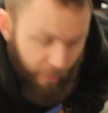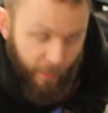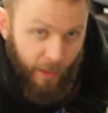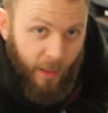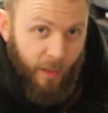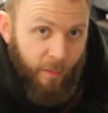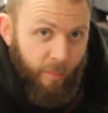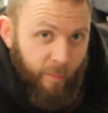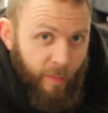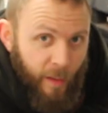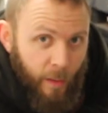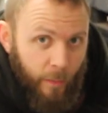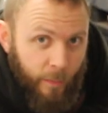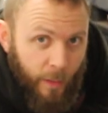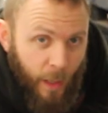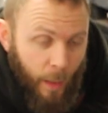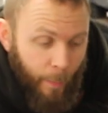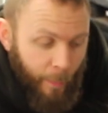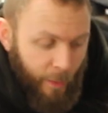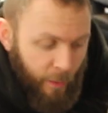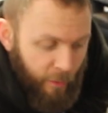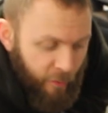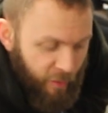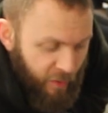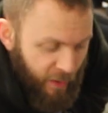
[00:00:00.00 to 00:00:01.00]
I think it failed
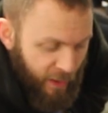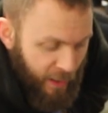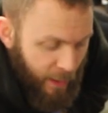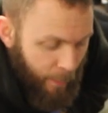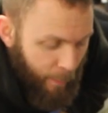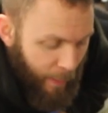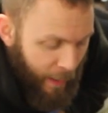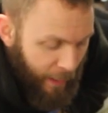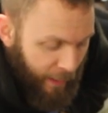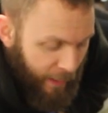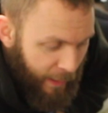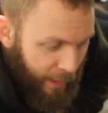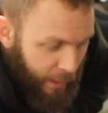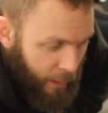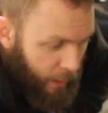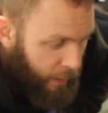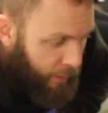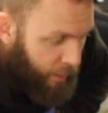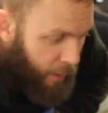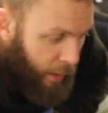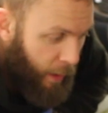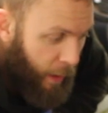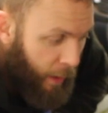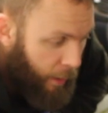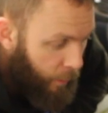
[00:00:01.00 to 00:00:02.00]
an MOT back in,
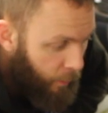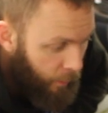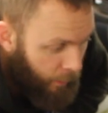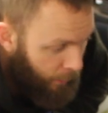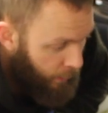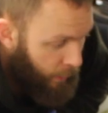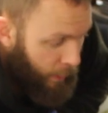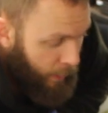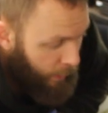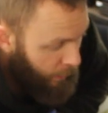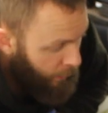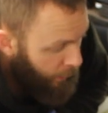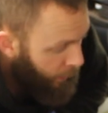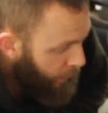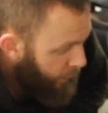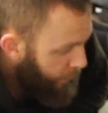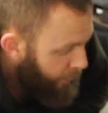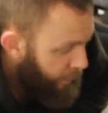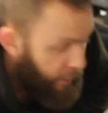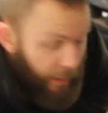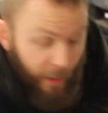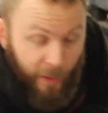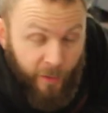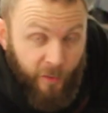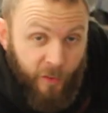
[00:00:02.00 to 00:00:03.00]
I don't know,
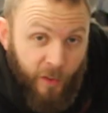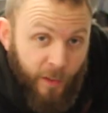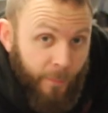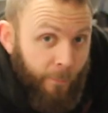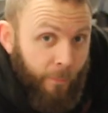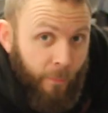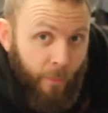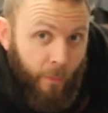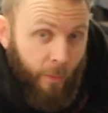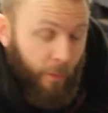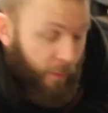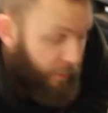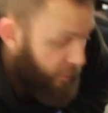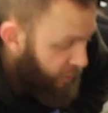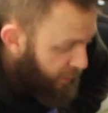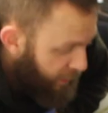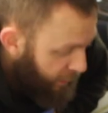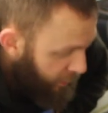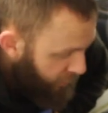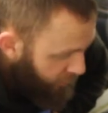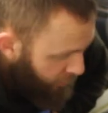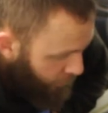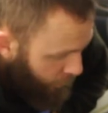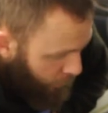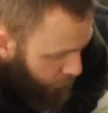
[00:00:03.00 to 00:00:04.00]
the
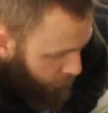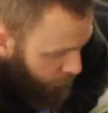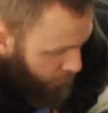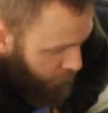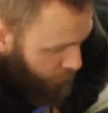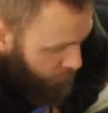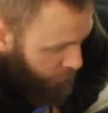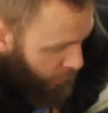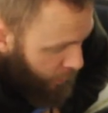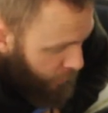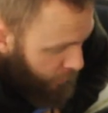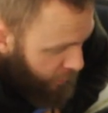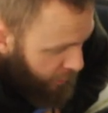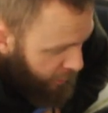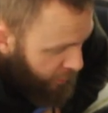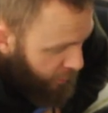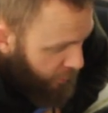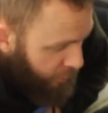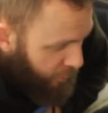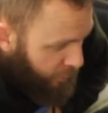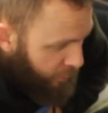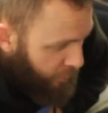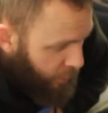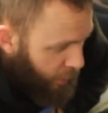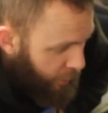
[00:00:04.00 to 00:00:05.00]
1930s on
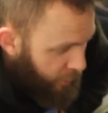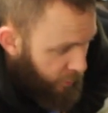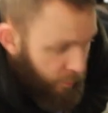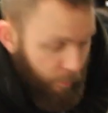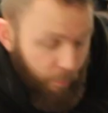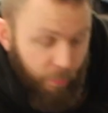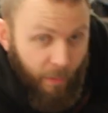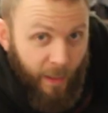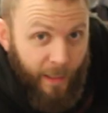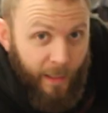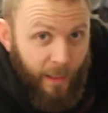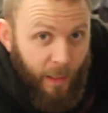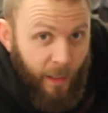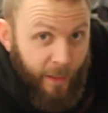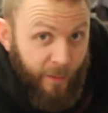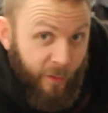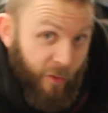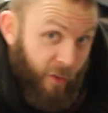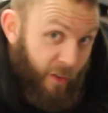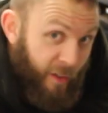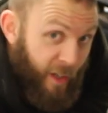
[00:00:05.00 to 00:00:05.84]
corroded front brake lines.